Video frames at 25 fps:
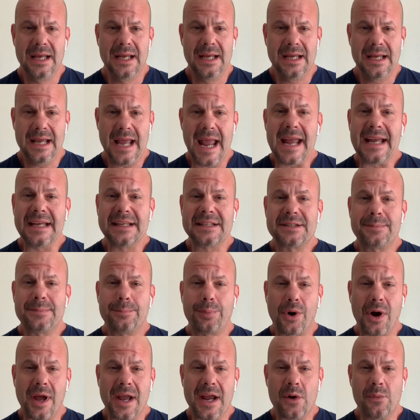Hey, it's
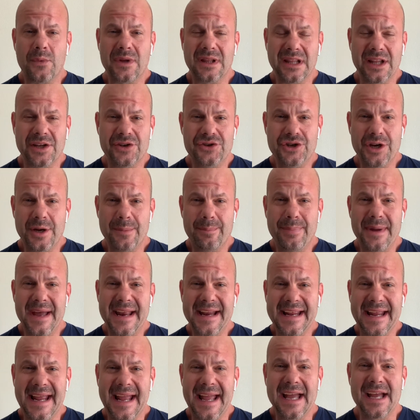Brian with Legit
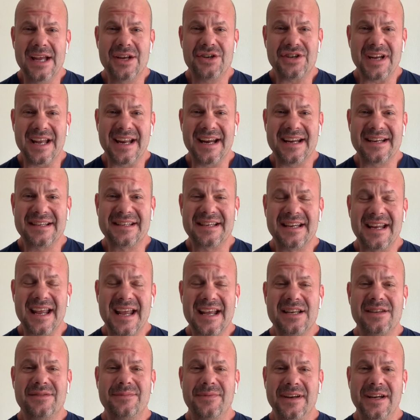Betting Edge, and in
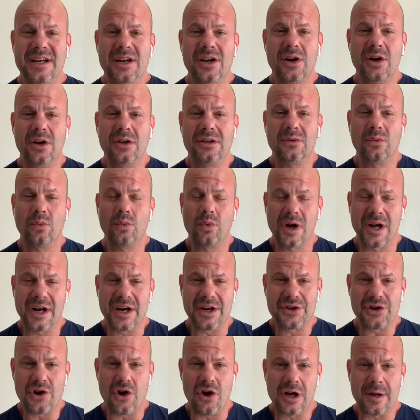today's video, we're going
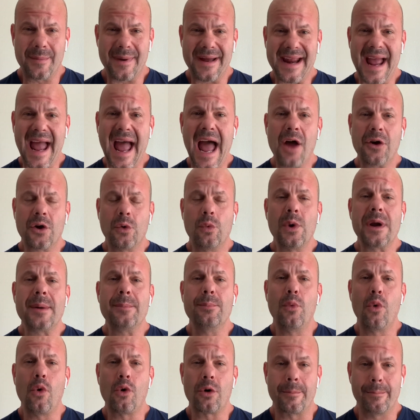to talk about how to win
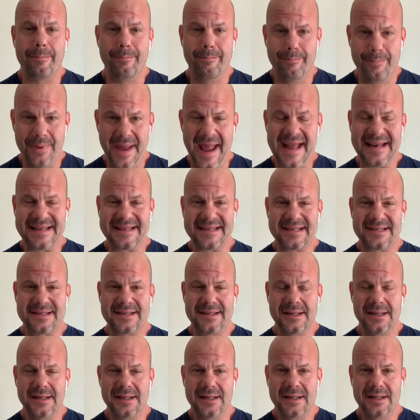more bets.
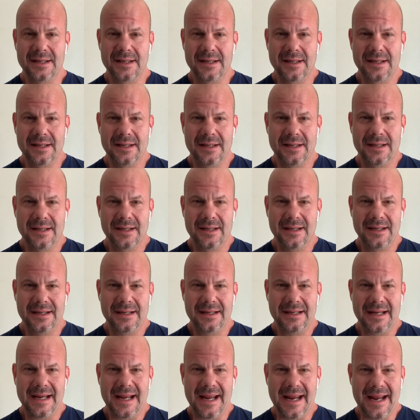
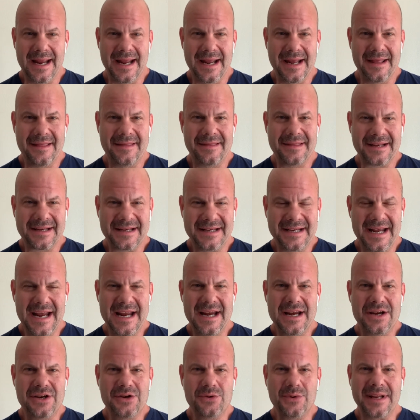And the key
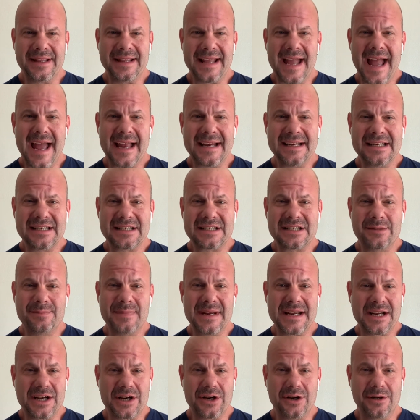to doing that is to
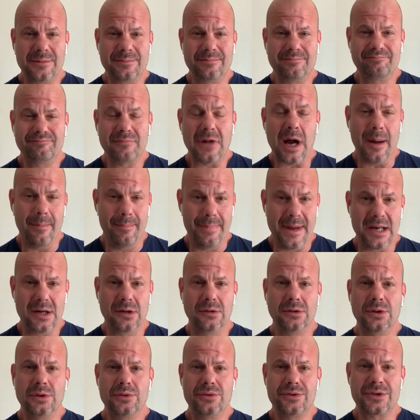become a better
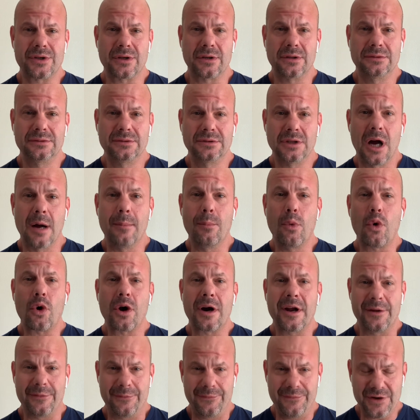loser, a more
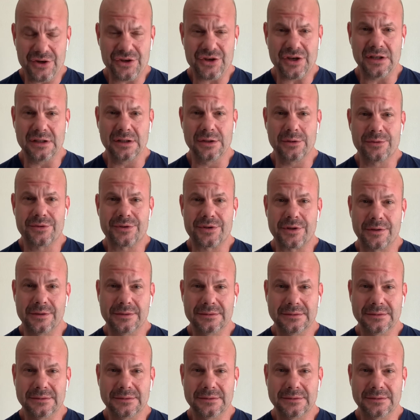efficient loser.